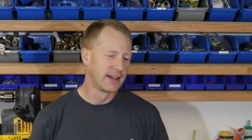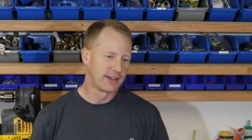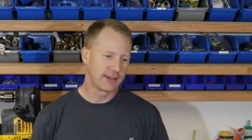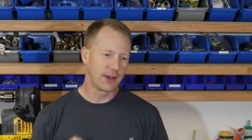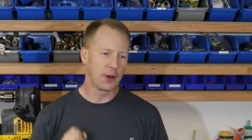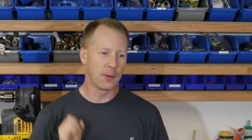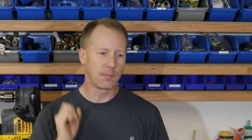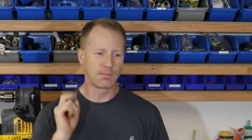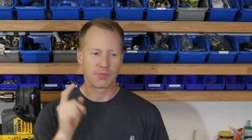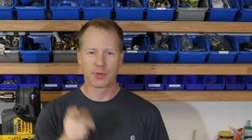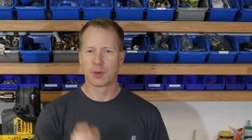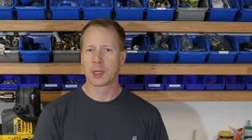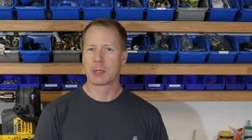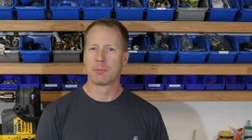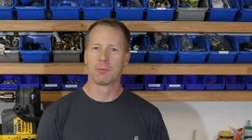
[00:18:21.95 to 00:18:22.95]
So
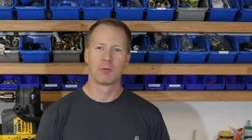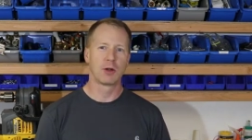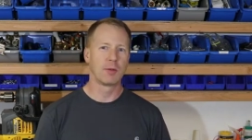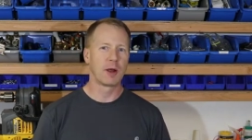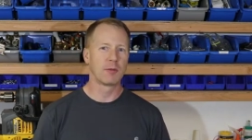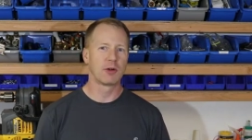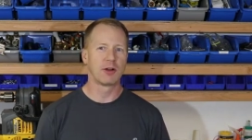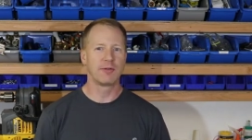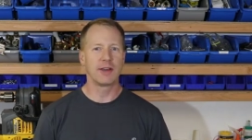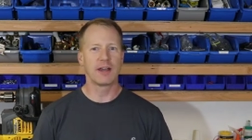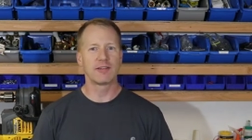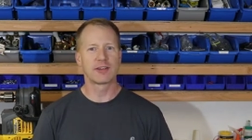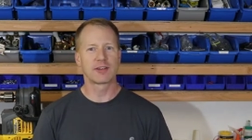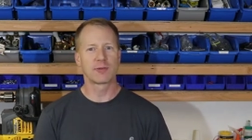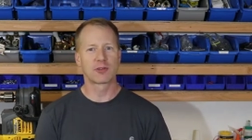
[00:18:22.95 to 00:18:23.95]
remember, if you
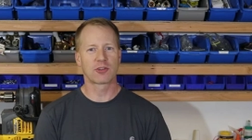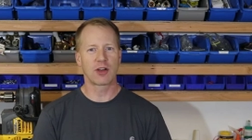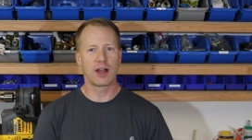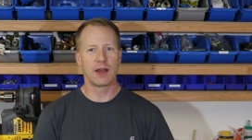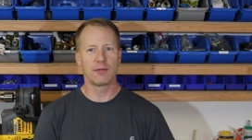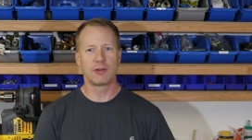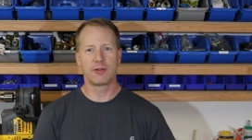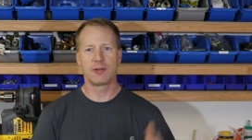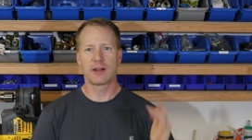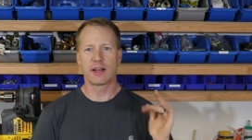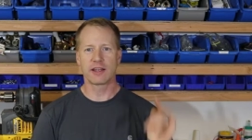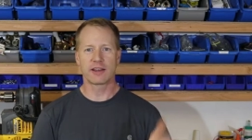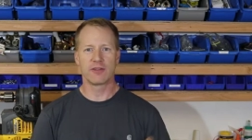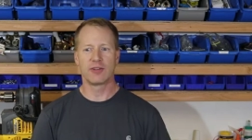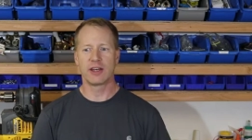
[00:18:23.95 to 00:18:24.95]
haven't subscribed, if you
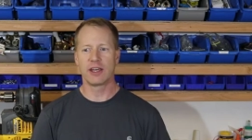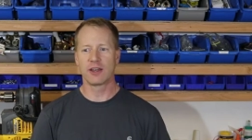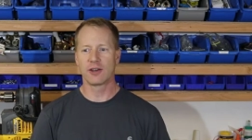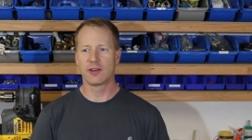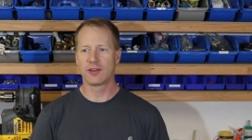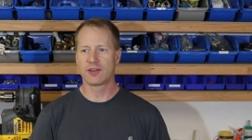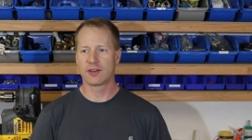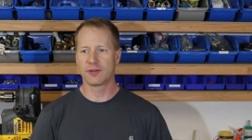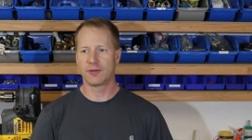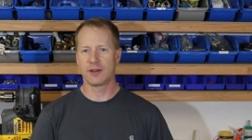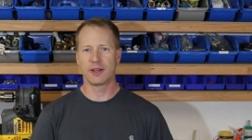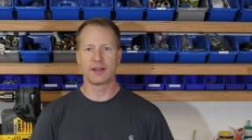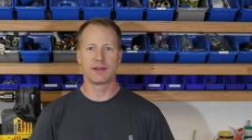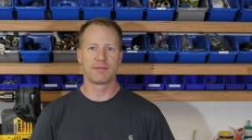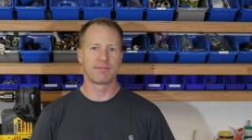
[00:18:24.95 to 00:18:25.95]
like the videos, if
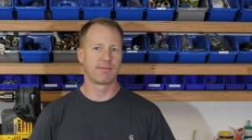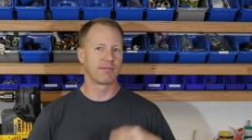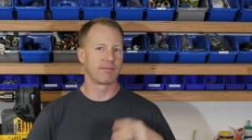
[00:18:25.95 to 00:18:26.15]
you